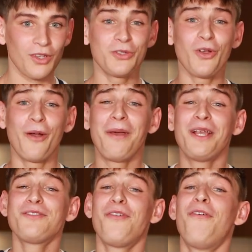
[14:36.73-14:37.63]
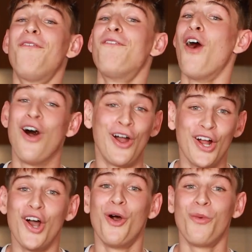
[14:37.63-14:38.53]
So I'm as
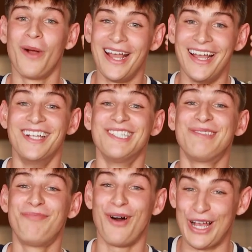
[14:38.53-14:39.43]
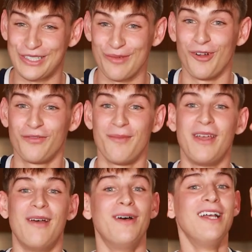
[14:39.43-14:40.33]
far away as possible from
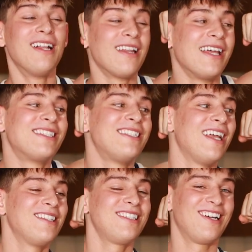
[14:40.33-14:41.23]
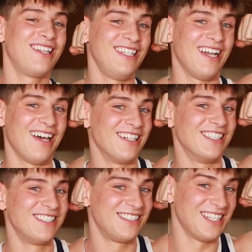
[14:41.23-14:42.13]
him, like dancing on the
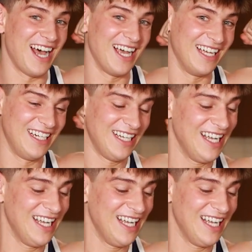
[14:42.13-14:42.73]
other side.